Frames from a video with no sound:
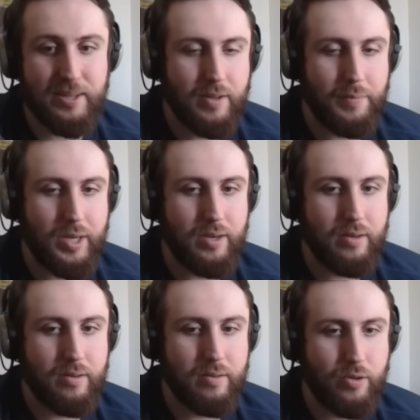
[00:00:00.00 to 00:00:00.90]
I mean,
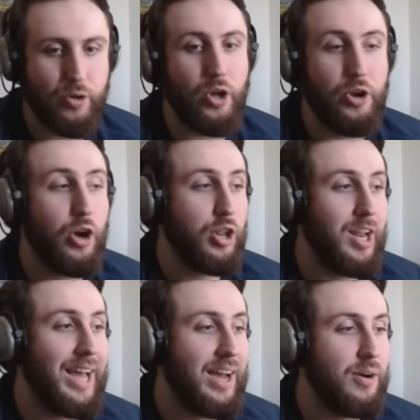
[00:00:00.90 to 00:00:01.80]
you're not
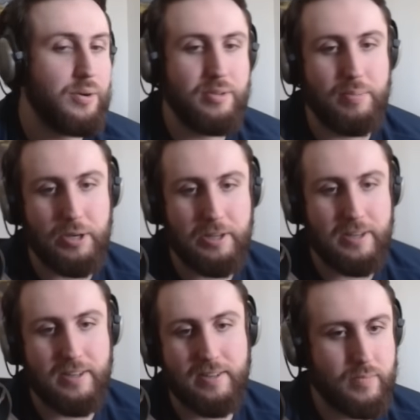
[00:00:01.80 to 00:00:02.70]
allowed, but...
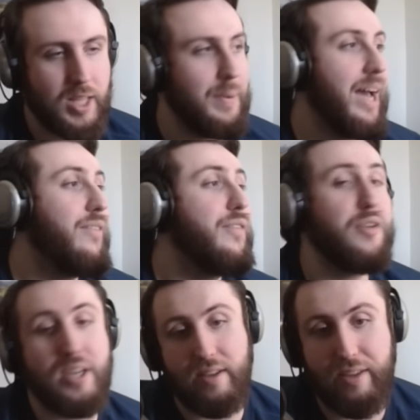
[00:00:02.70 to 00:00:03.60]
I mean, I
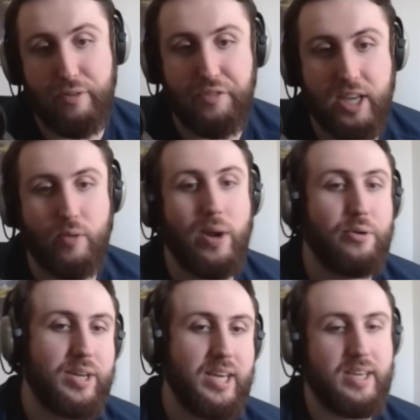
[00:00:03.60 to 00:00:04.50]
haven't even fucking read
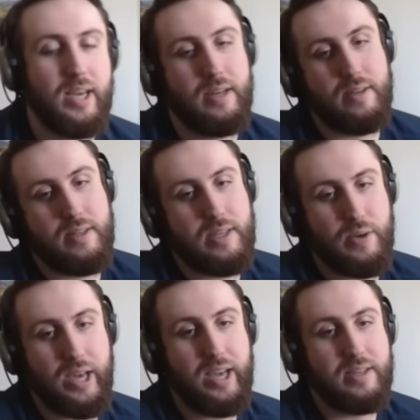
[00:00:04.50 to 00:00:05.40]
her kit yet,
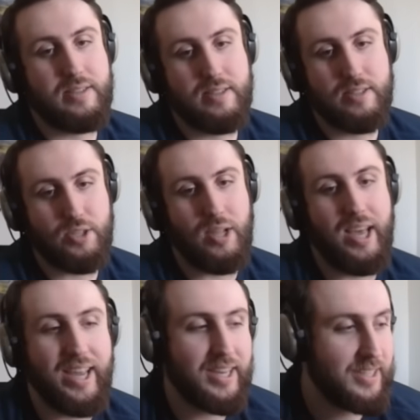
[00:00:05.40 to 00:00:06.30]
okay? So,
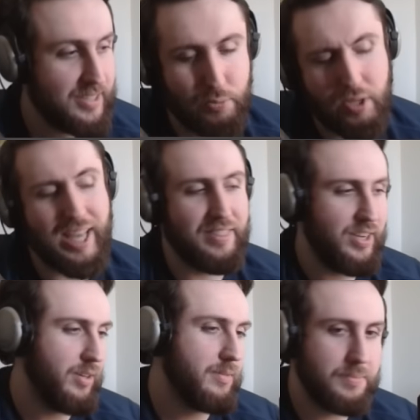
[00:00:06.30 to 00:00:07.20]
like, we'll get
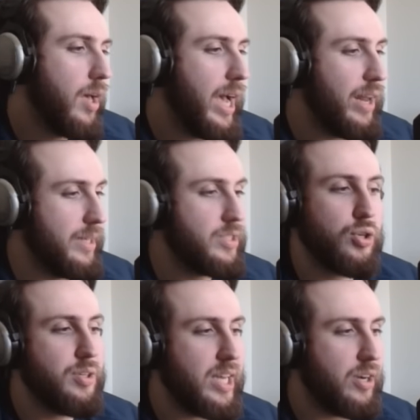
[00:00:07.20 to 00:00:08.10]
there. Anyway,
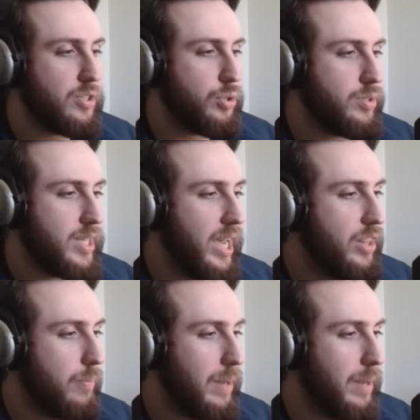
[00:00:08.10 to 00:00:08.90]
certain characters gain the